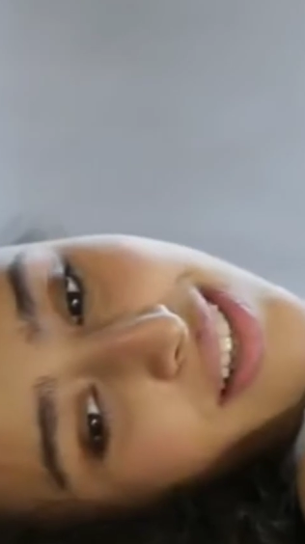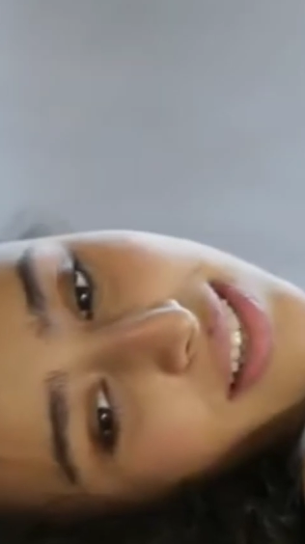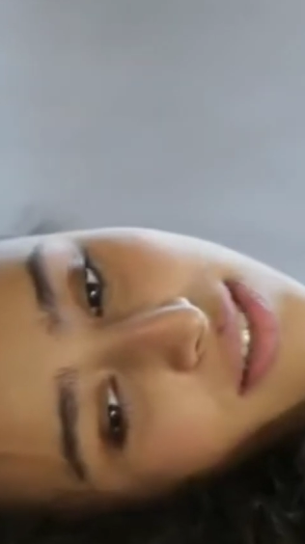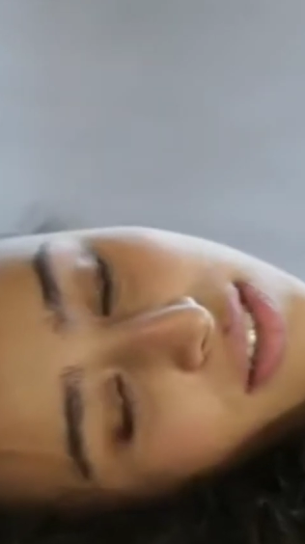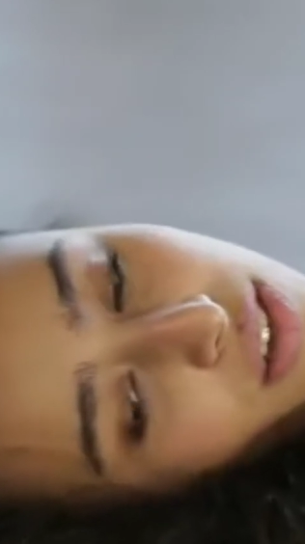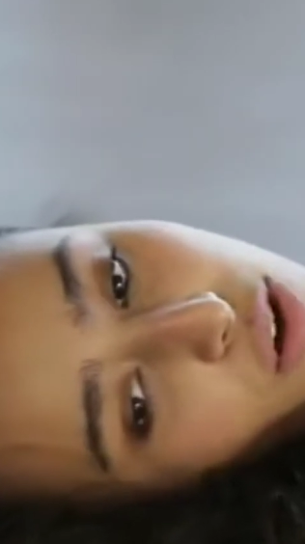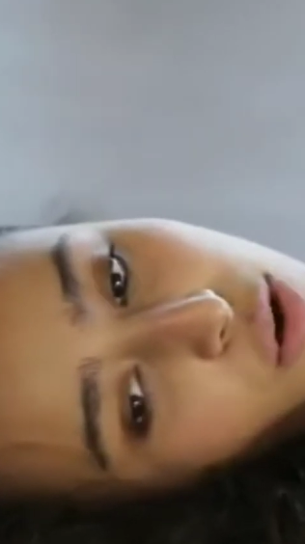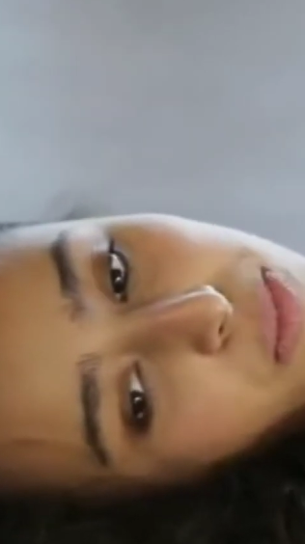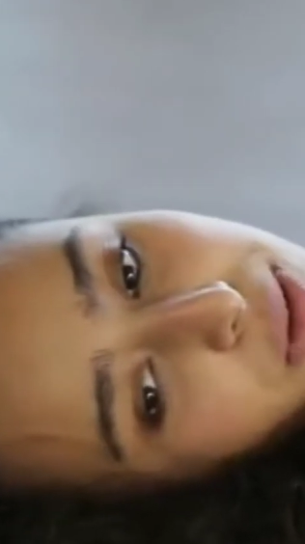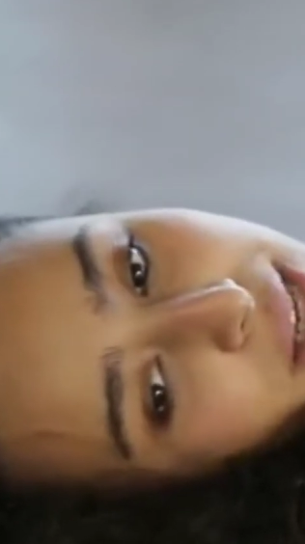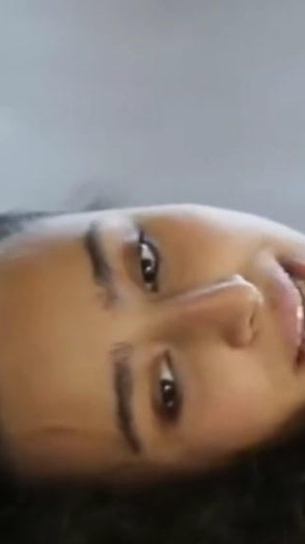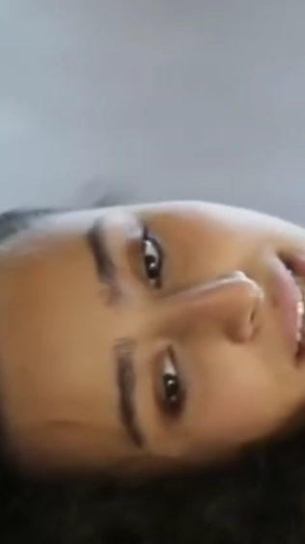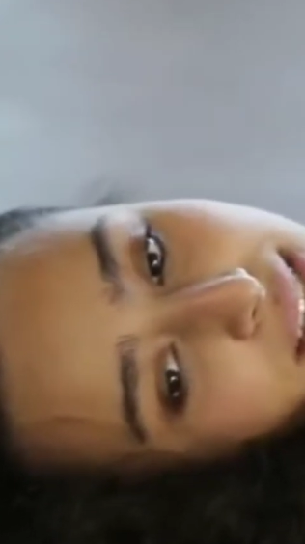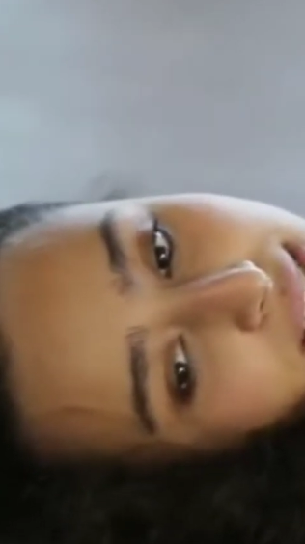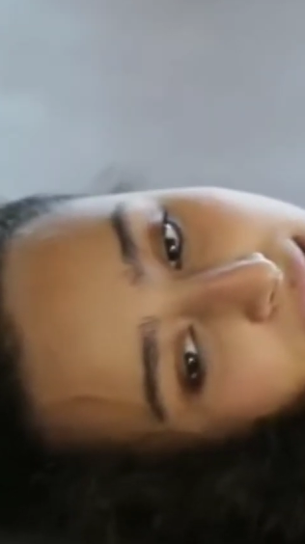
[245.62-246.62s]
these
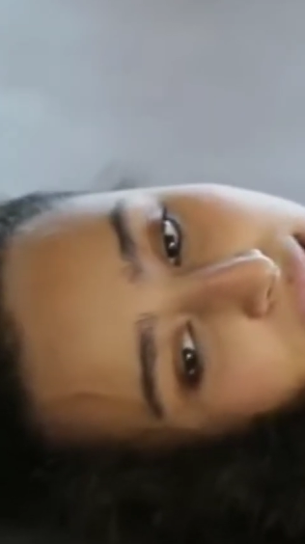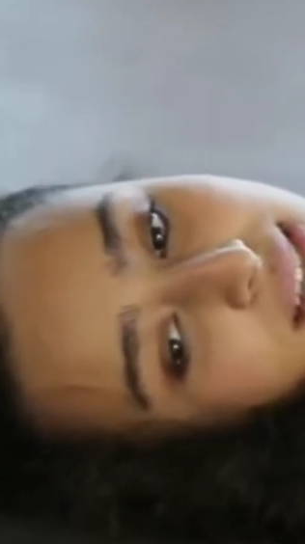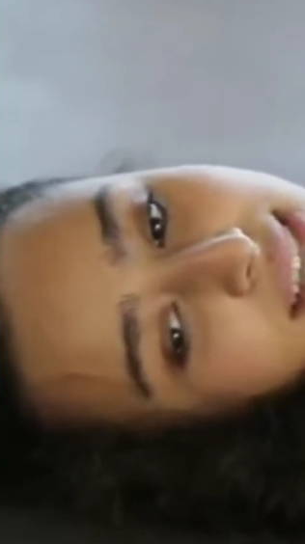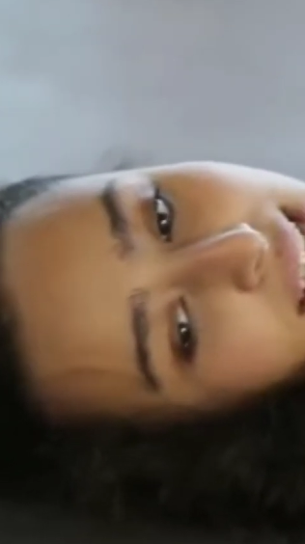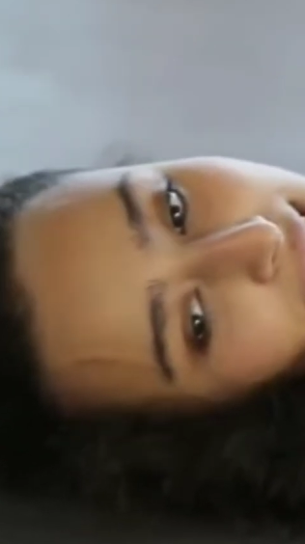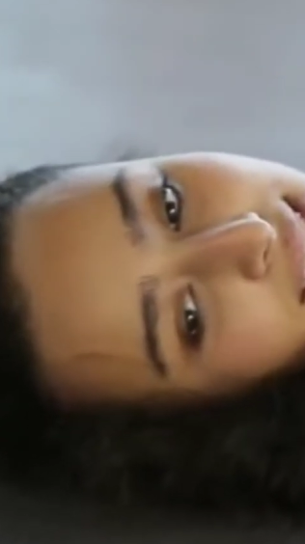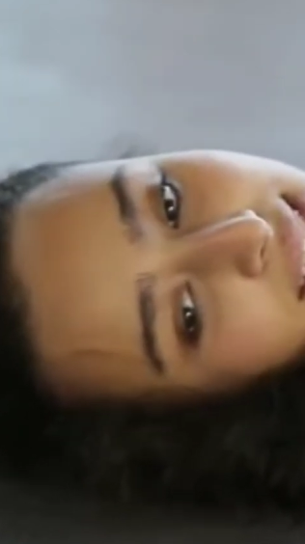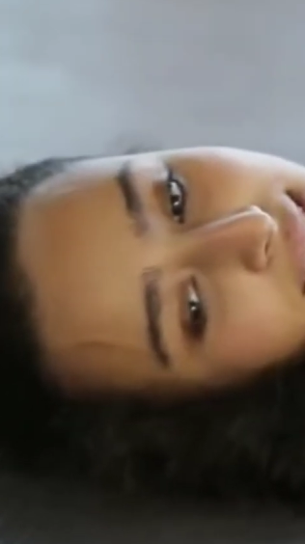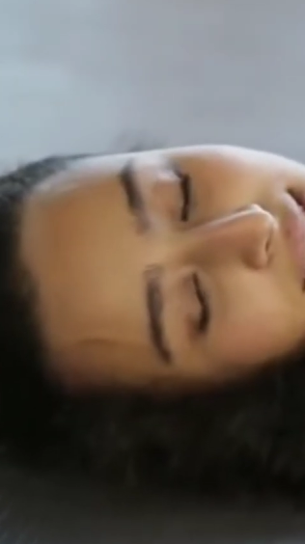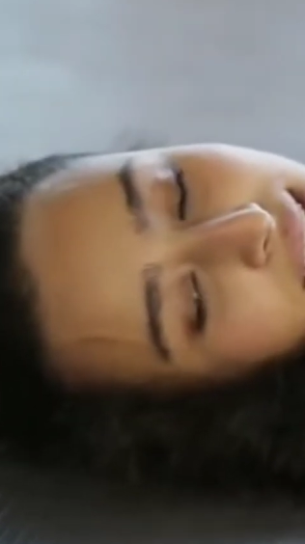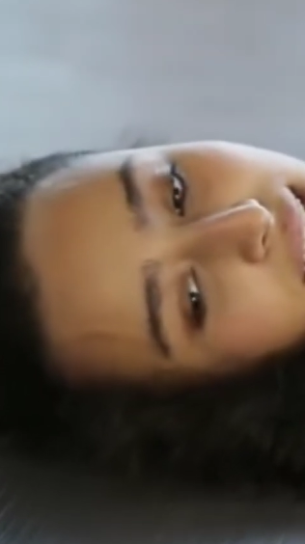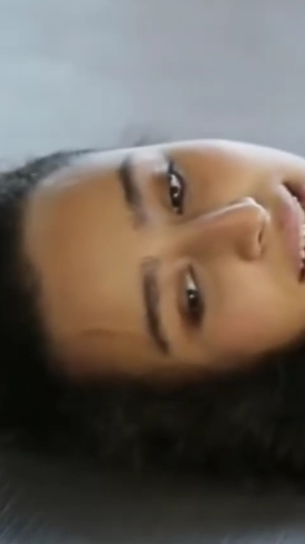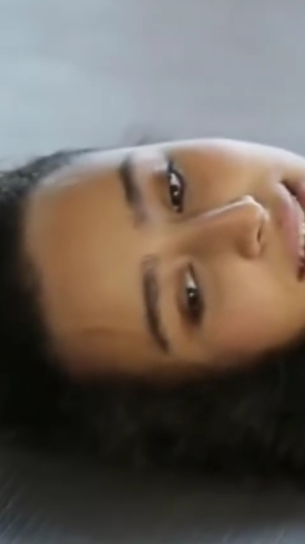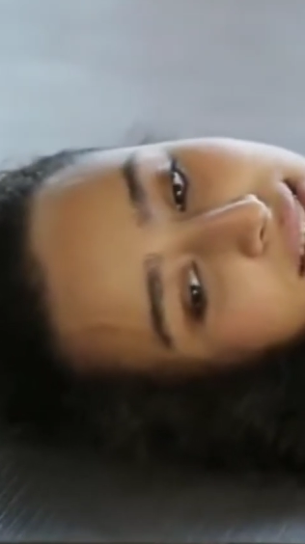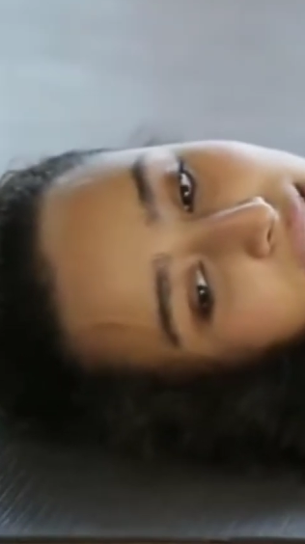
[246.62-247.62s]
obliques, this
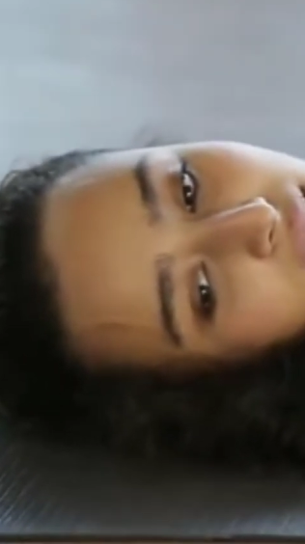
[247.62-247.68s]
exercise